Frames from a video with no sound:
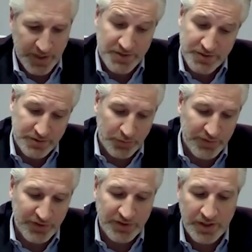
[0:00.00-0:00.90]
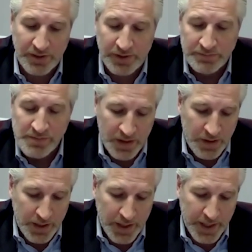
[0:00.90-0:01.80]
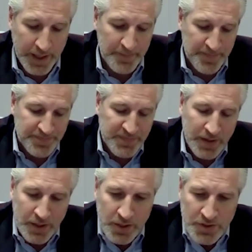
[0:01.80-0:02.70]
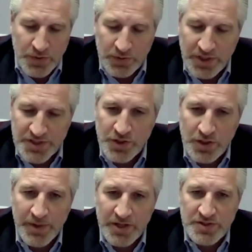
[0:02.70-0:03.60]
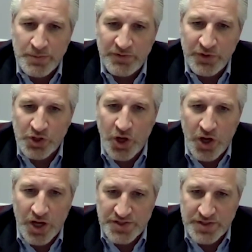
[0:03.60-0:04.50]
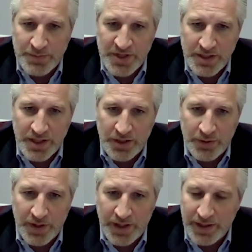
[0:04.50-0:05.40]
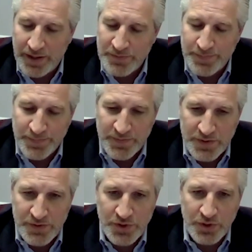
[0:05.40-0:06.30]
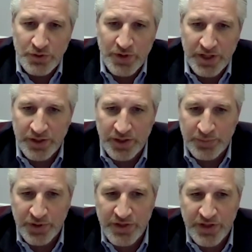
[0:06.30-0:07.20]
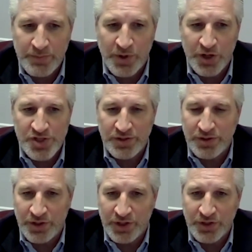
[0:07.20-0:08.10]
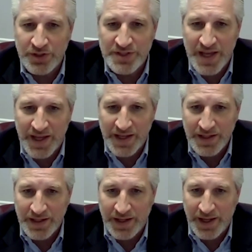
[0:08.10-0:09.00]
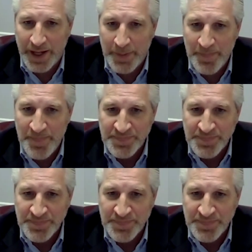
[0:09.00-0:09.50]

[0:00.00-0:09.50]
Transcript: That's terrific to hear. So let's talk about some of your costs. I'm sure you're running on a pretty thin margin on a good day. How